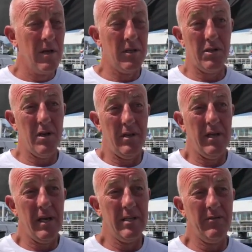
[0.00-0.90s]
It
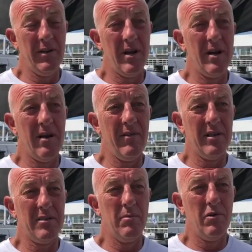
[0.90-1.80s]
certainly is. If you don't have
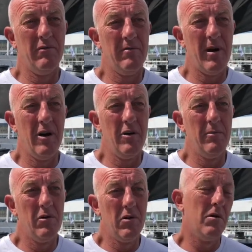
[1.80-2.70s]
that support from
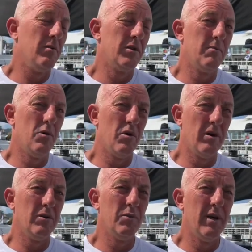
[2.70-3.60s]
home or support
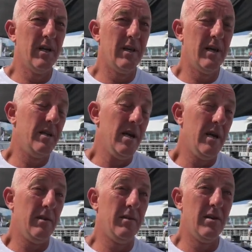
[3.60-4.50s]
elsewhere, then
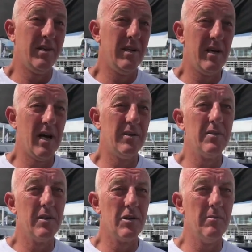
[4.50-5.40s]
yeah, you can't
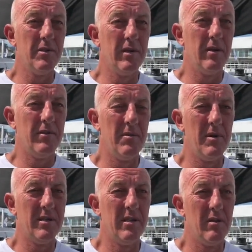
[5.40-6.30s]
do your job to the
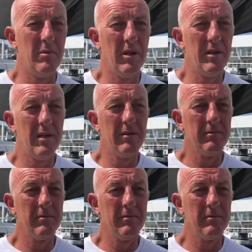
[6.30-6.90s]
best of your ability.